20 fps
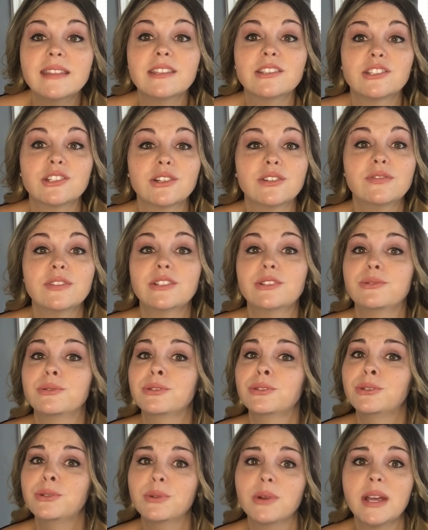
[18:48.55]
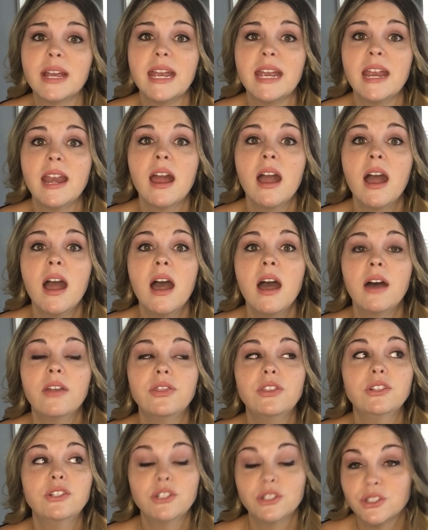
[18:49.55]
The service was great.
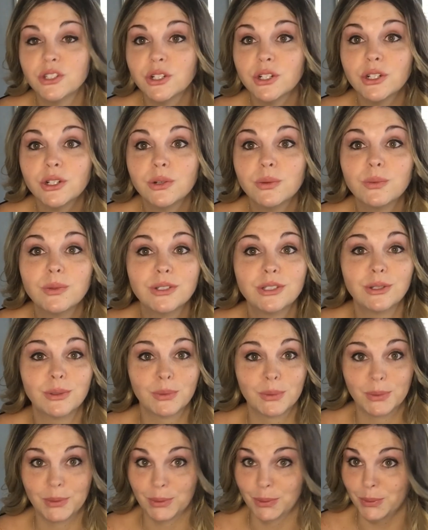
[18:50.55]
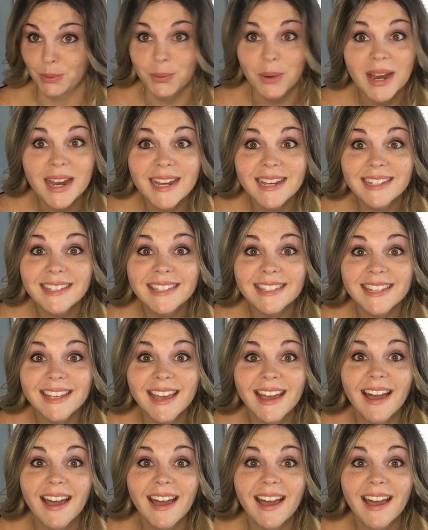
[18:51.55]
The dessert was great.